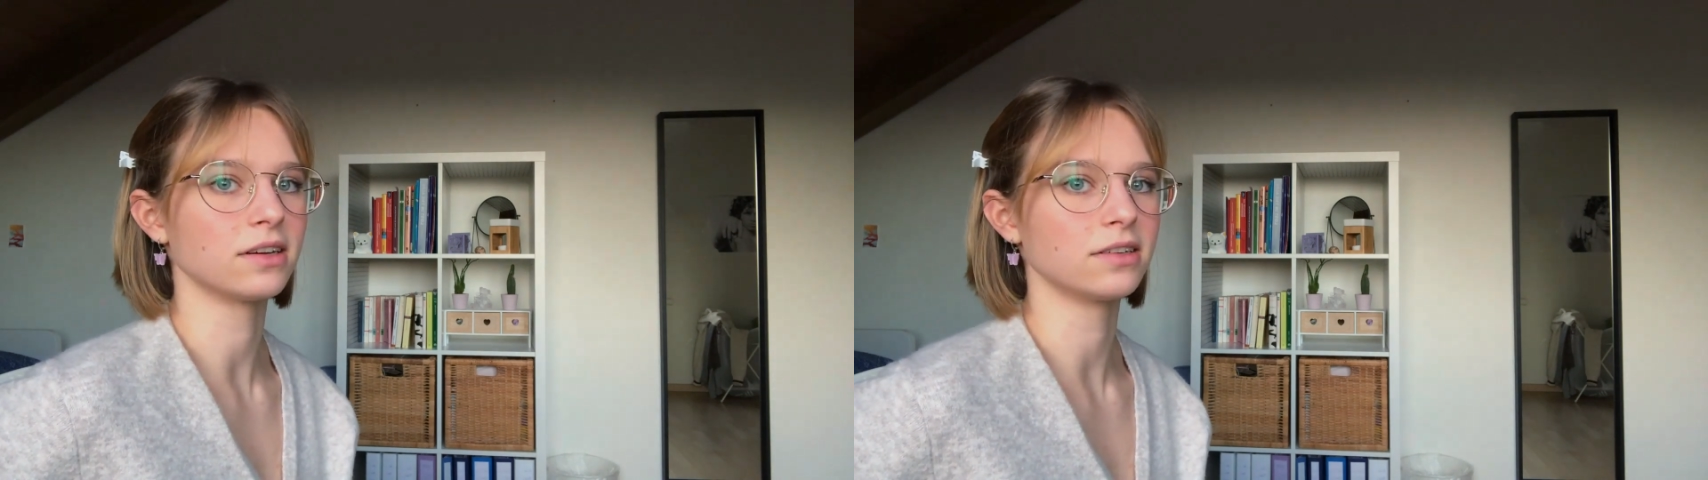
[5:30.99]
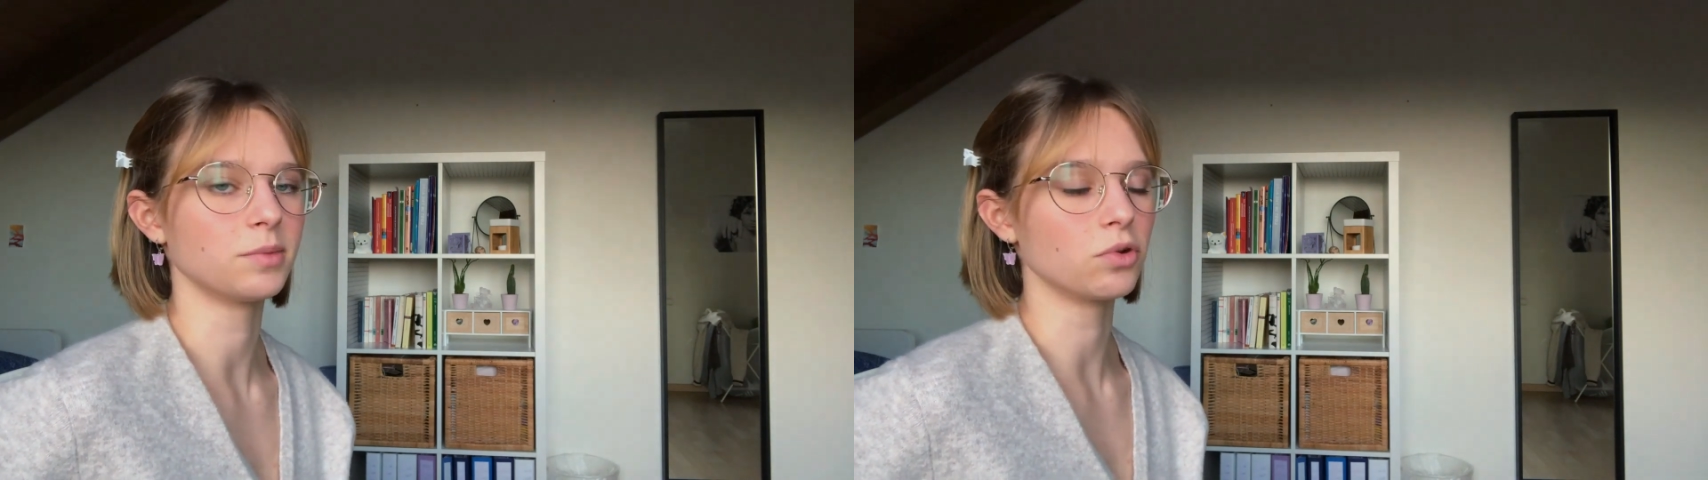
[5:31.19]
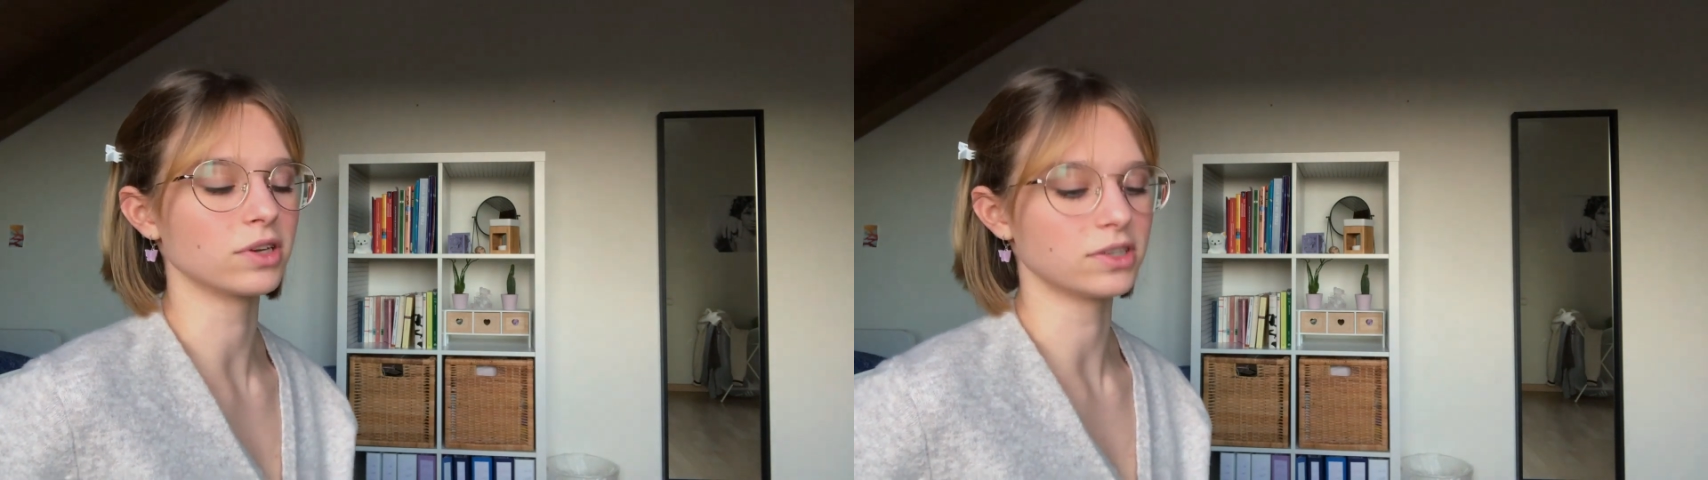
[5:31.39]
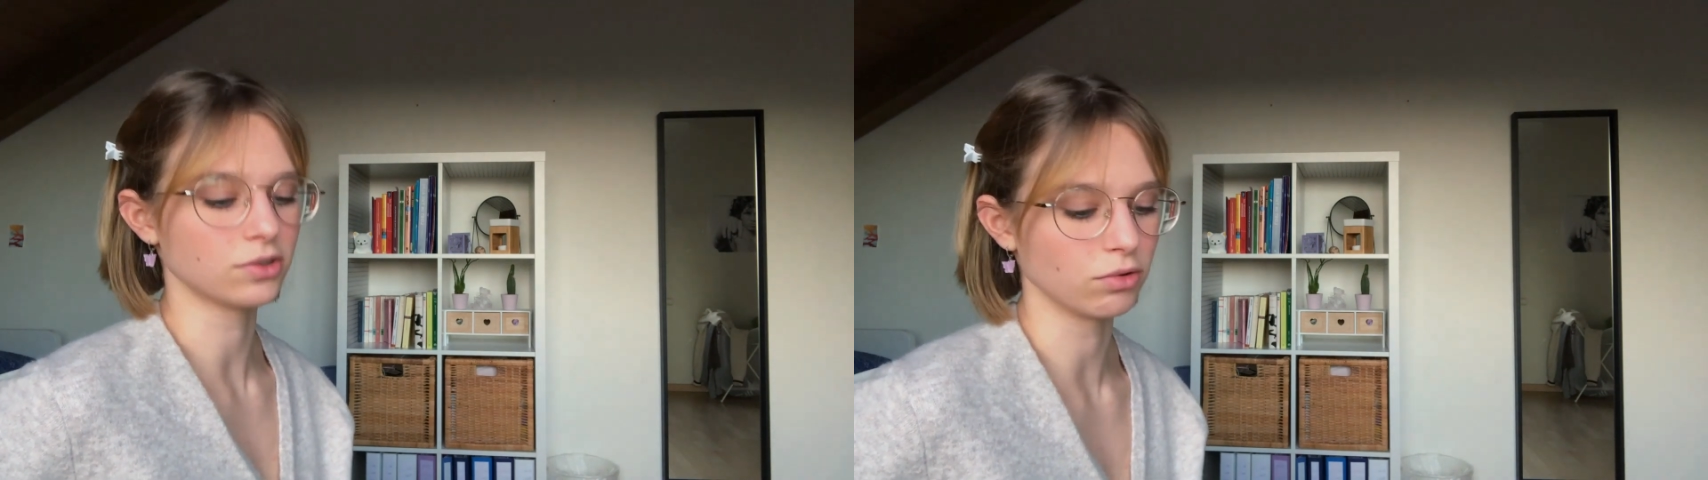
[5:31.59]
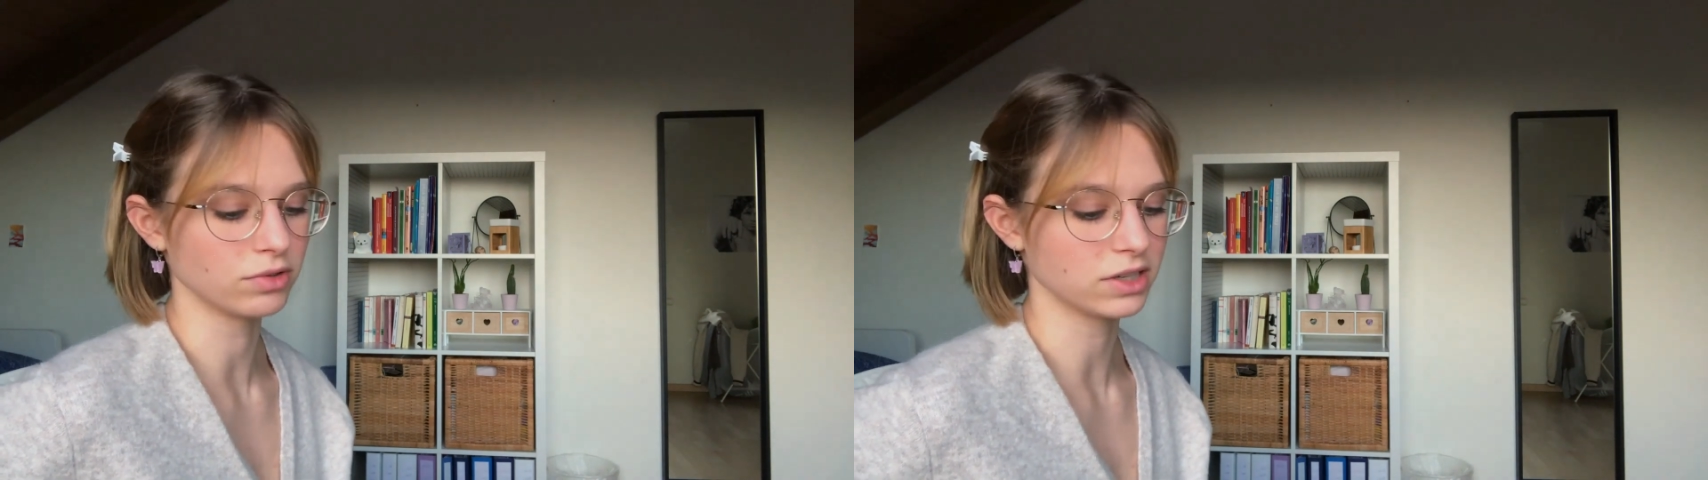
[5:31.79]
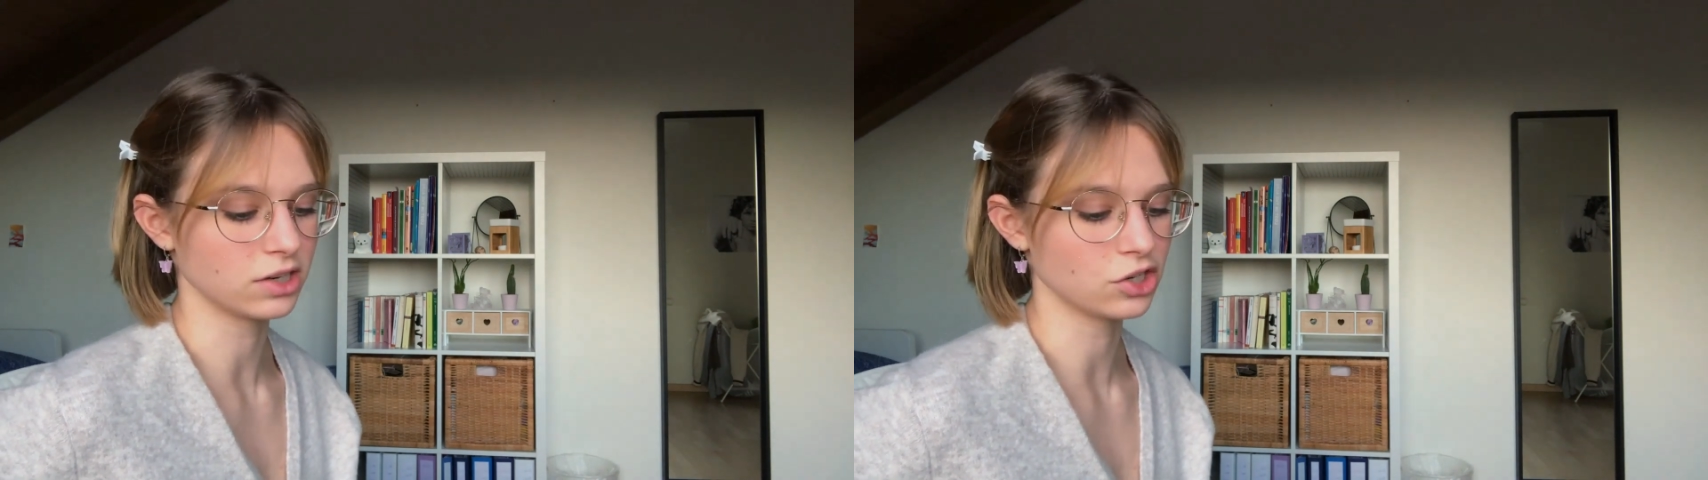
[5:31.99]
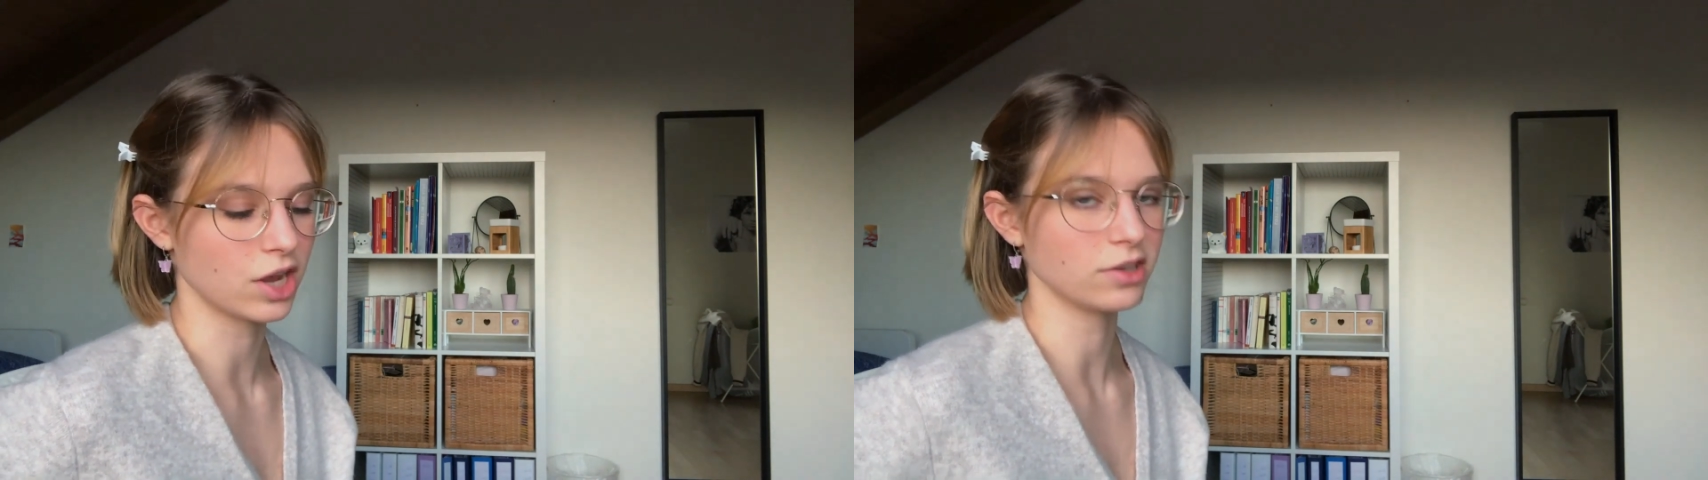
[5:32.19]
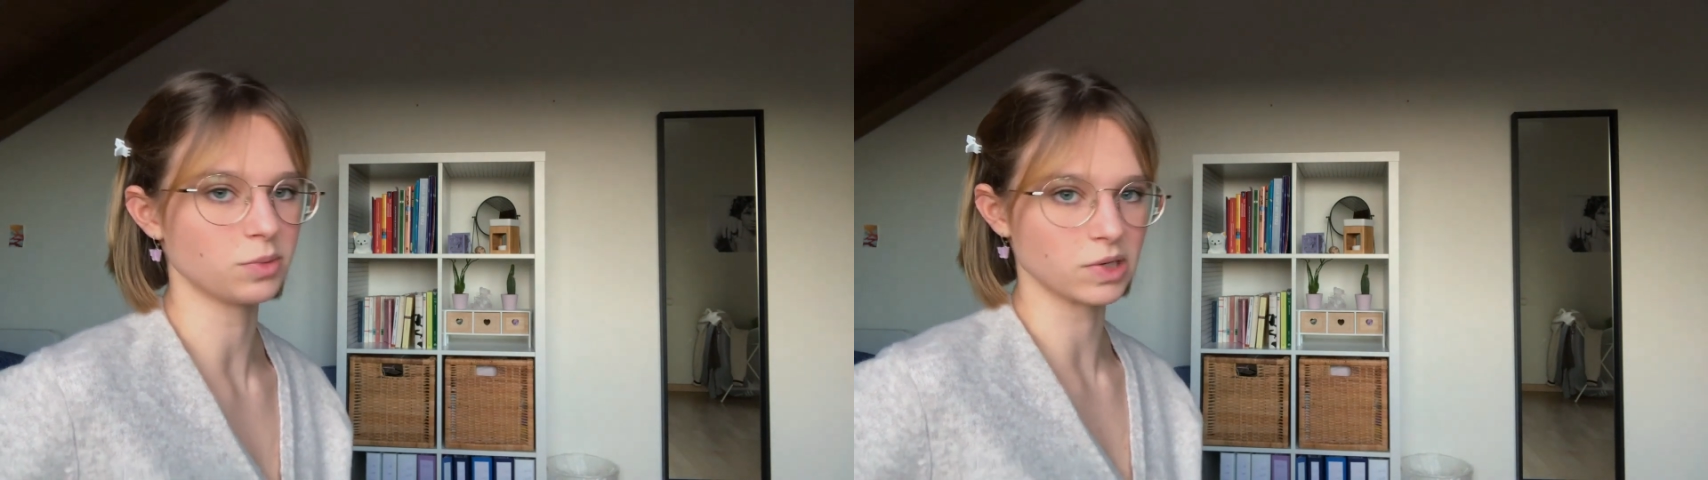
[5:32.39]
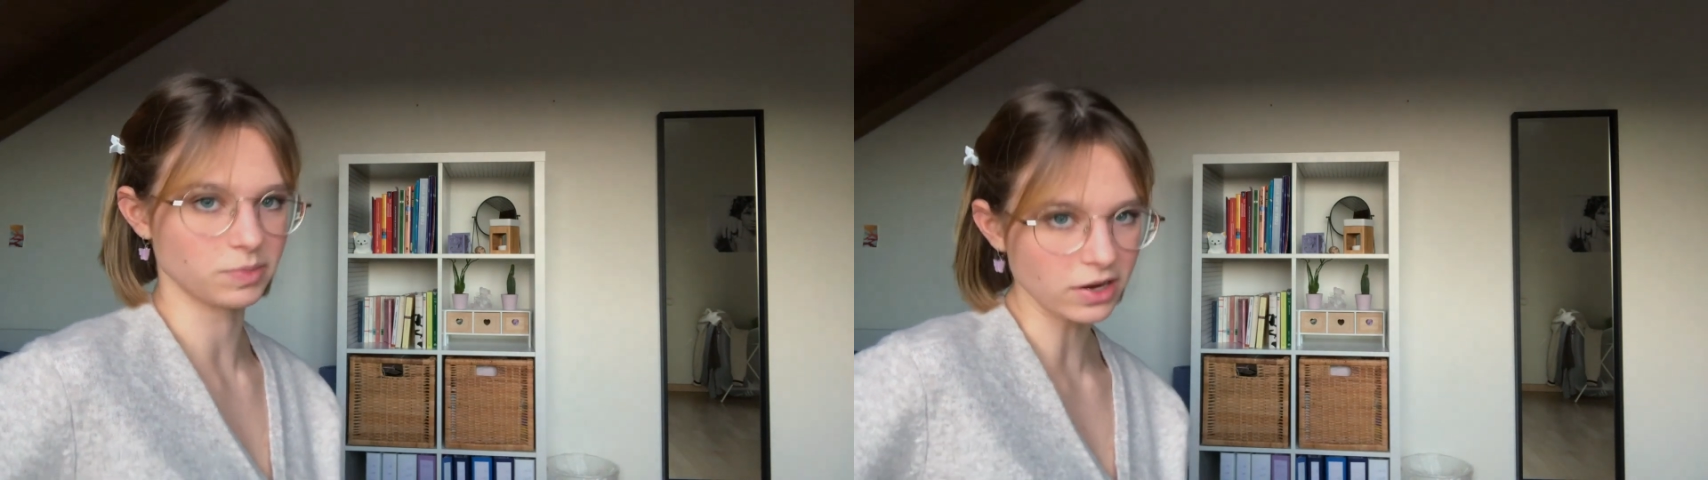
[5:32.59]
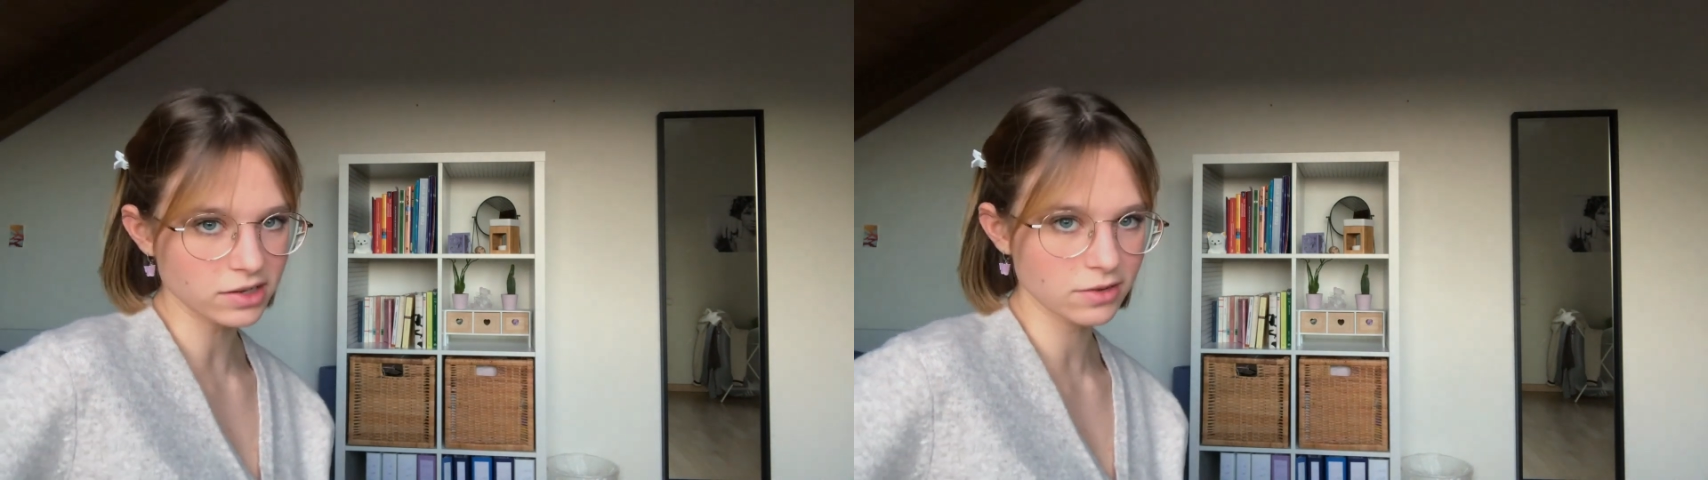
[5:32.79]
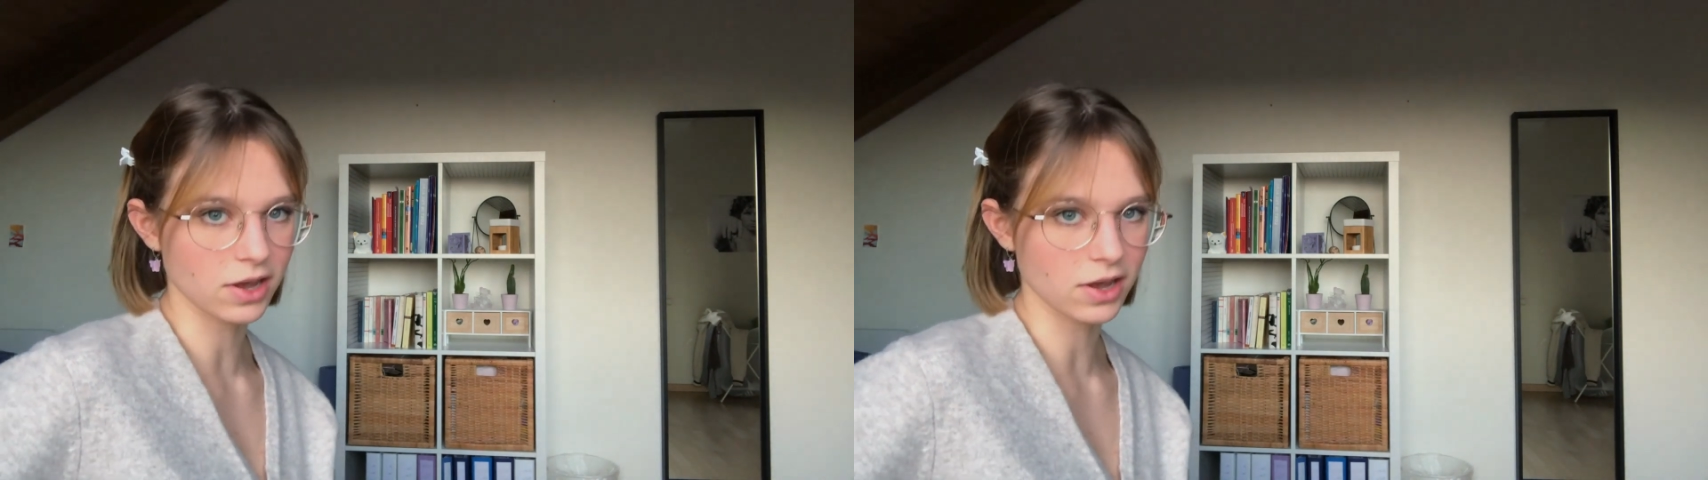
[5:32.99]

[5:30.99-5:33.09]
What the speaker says: the book is told in Janley's perspective,